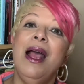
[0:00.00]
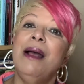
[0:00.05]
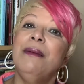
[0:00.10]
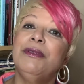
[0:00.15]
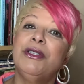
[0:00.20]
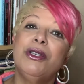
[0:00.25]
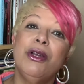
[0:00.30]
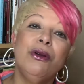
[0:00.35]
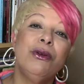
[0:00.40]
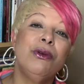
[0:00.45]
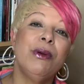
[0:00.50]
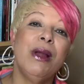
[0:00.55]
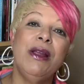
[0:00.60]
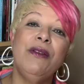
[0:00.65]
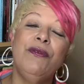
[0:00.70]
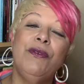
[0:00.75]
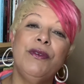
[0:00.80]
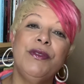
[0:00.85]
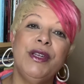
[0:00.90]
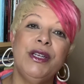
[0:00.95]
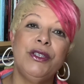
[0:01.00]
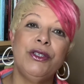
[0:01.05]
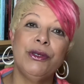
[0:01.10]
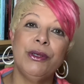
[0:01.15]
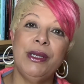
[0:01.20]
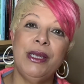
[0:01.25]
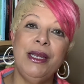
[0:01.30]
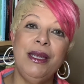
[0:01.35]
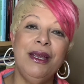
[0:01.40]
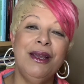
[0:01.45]
I'm so grateful that you're
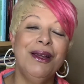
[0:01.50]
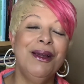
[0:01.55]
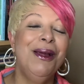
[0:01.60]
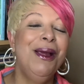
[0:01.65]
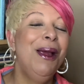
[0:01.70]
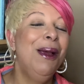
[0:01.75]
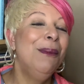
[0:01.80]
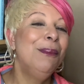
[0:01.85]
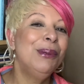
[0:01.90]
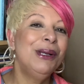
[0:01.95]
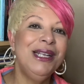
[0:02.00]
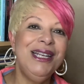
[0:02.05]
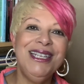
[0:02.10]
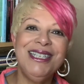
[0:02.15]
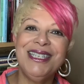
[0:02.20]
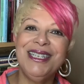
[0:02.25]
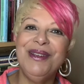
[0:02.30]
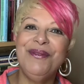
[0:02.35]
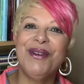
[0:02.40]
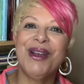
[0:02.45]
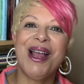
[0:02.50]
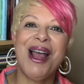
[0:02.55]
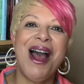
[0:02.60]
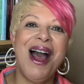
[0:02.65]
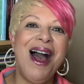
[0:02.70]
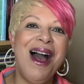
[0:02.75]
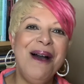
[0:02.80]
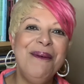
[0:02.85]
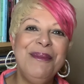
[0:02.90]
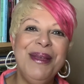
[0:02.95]
here. Please leave a
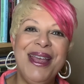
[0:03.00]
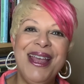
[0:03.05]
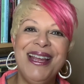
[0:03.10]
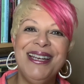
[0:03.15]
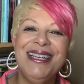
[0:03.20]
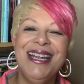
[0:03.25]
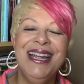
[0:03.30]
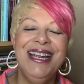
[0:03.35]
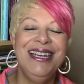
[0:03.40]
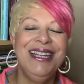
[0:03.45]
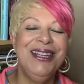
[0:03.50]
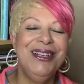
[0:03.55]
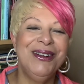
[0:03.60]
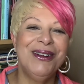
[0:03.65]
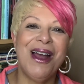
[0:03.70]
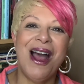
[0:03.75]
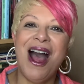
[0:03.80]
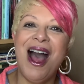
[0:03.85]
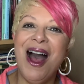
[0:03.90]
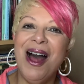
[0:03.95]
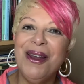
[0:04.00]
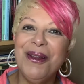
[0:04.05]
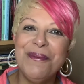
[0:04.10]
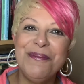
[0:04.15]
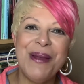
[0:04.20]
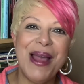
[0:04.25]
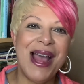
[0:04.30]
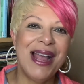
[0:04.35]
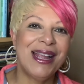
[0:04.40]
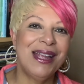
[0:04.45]
comment, holler
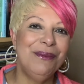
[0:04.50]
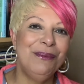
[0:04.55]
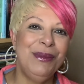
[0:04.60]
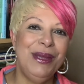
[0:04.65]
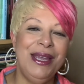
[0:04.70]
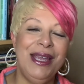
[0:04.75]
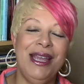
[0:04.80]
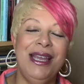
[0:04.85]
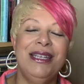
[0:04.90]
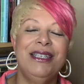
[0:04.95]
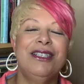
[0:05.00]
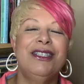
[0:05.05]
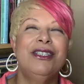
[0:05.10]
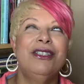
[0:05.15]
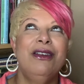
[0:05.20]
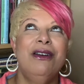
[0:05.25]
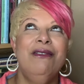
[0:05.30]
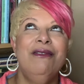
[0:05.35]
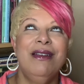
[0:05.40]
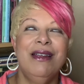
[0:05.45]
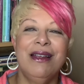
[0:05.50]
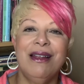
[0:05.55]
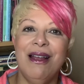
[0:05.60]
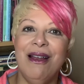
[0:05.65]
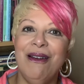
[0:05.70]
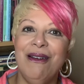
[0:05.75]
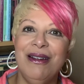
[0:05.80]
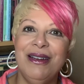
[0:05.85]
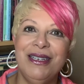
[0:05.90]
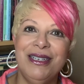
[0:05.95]
back at me. It so
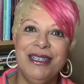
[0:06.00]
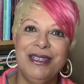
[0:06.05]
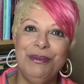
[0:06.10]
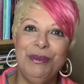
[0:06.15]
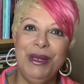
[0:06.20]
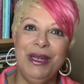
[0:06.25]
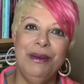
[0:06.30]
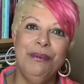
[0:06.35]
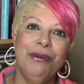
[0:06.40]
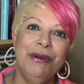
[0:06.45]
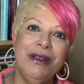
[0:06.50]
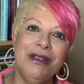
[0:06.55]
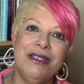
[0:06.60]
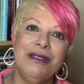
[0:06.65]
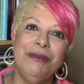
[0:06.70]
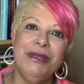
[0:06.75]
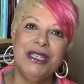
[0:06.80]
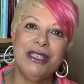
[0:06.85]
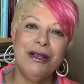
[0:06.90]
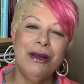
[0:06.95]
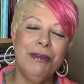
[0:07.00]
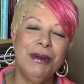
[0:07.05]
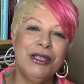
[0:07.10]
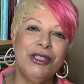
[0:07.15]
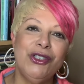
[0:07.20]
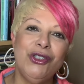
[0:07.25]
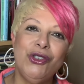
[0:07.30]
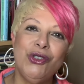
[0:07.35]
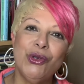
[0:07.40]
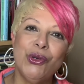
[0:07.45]
encourages me. It brings me so
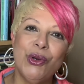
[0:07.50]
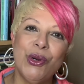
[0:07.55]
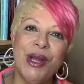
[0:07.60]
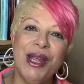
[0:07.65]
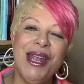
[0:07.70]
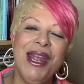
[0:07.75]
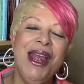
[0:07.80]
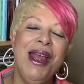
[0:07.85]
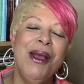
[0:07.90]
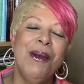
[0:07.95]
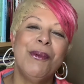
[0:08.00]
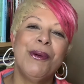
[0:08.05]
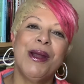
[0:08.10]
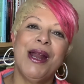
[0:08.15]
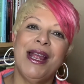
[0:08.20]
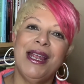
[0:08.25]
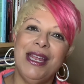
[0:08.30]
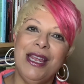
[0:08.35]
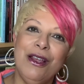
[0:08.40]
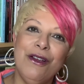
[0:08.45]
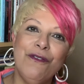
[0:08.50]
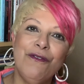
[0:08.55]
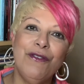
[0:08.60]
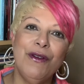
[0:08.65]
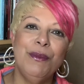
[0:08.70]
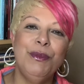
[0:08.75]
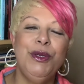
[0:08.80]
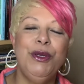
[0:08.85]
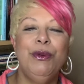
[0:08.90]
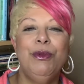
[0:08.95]
much joy when I hear
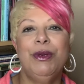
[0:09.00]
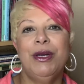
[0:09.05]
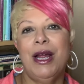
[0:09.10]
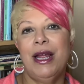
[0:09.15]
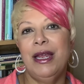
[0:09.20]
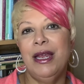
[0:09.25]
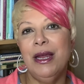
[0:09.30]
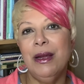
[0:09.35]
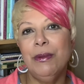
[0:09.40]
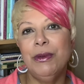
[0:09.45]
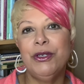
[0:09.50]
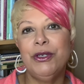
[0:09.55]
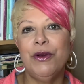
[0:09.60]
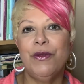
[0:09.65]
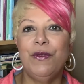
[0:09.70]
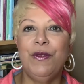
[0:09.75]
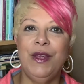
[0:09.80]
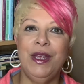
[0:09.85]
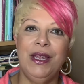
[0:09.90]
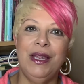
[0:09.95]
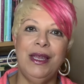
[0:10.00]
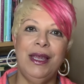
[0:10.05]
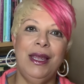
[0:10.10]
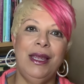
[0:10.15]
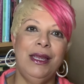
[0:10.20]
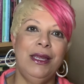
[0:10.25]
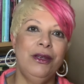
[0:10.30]
from you, when I hear what you're thinking.